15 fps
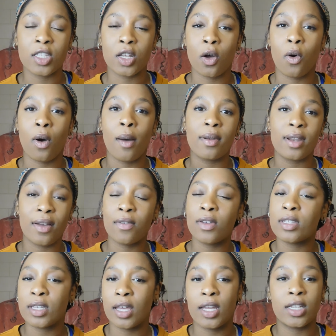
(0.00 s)
So I would definitely
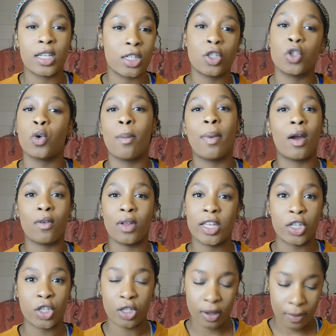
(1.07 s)
say it teaches you about
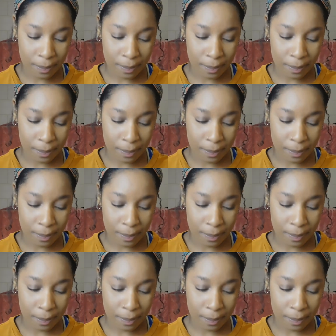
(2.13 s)
relationship.